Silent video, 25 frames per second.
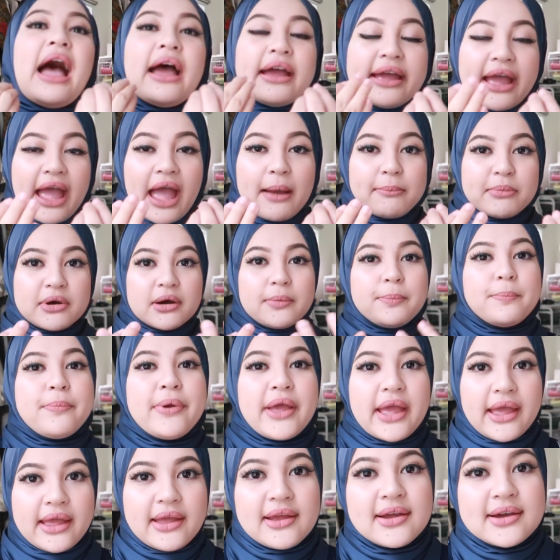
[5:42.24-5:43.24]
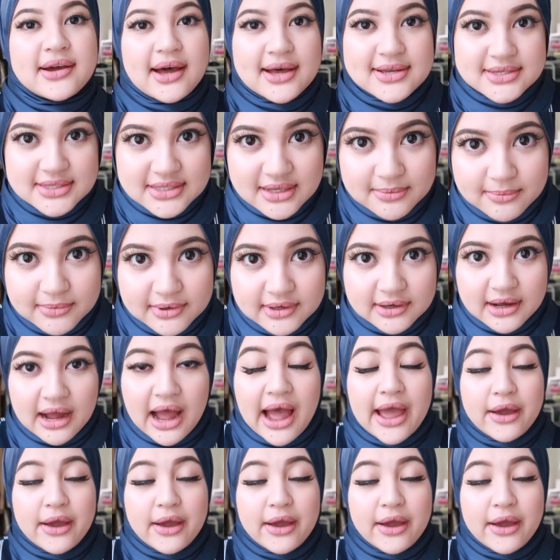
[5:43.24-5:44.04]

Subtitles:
I am a paying customer.